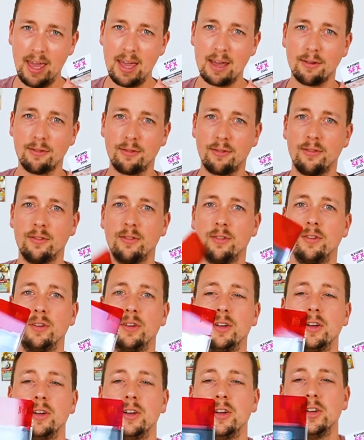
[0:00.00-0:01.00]
If
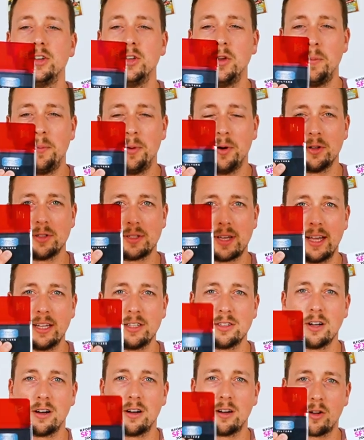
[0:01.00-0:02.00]
you put a
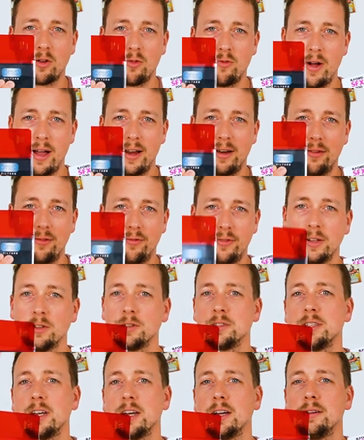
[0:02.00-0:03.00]
dark red
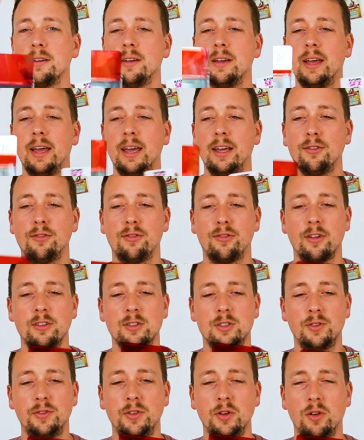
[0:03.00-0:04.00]
filter in
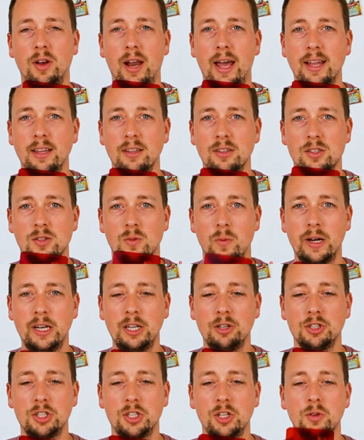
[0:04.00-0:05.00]
front of your lens when
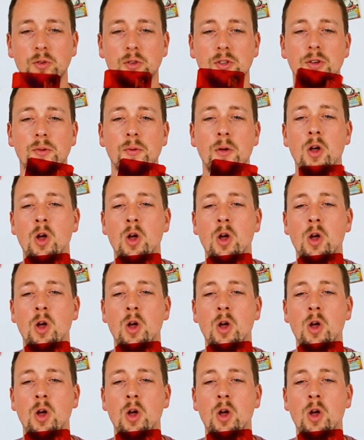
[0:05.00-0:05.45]
you shoot,